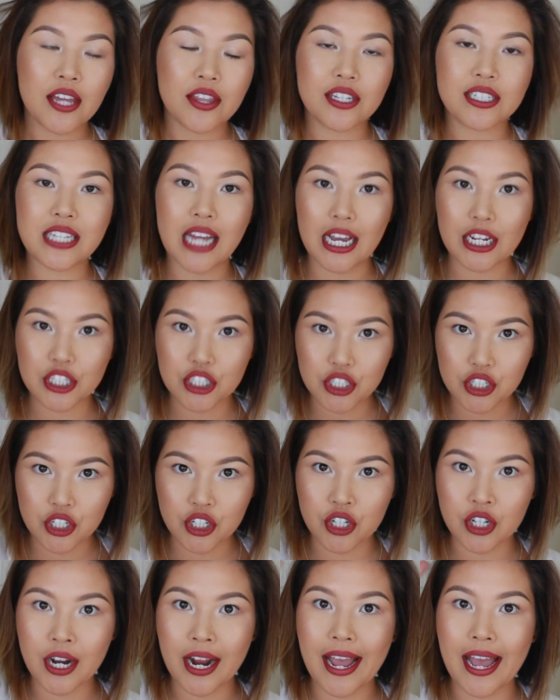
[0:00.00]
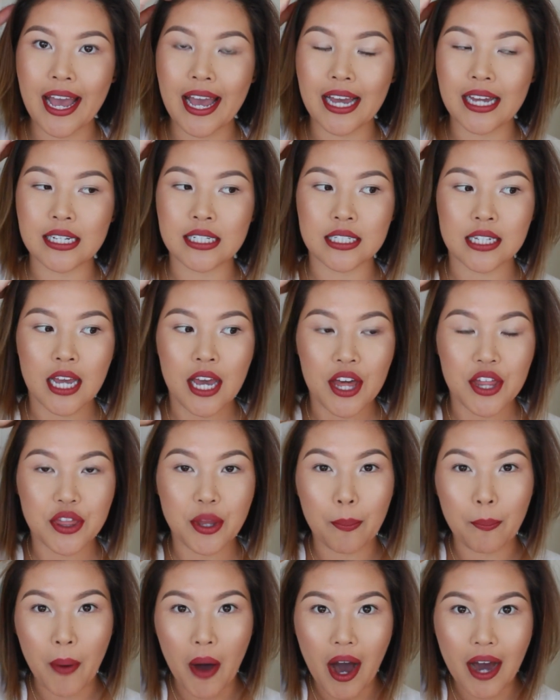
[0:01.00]
the texture and
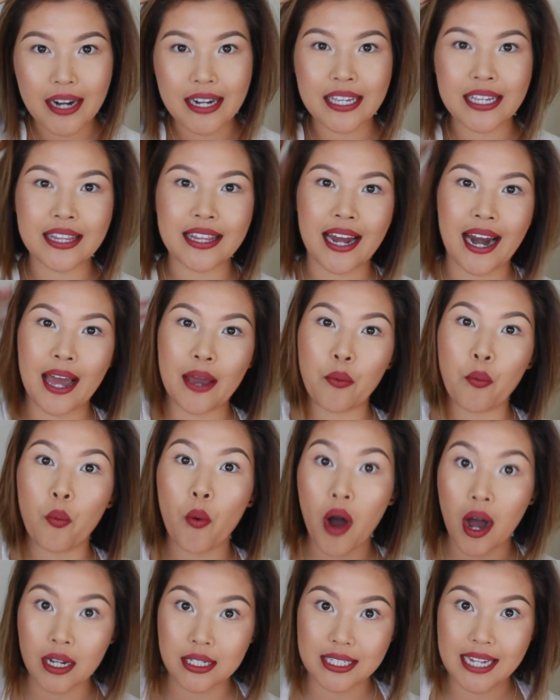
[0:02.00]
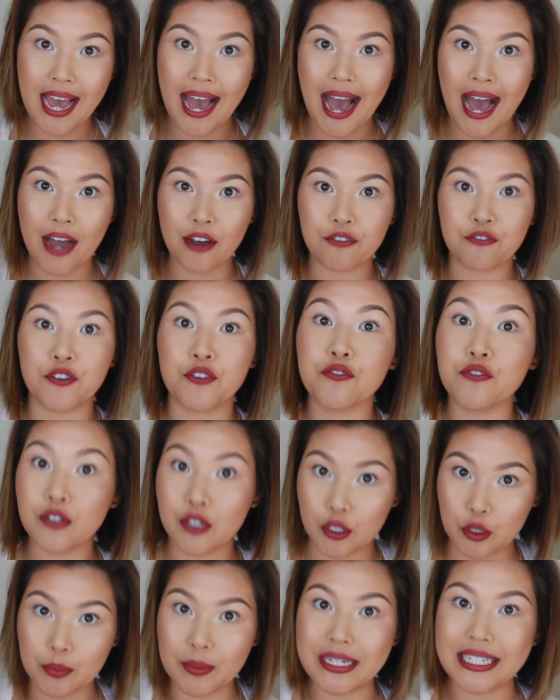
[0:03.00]
the body that I want to have for
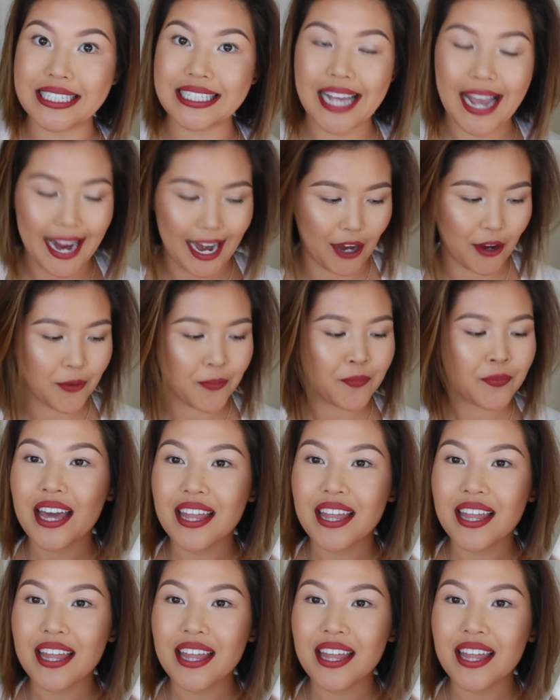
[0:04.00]
voluminous hair.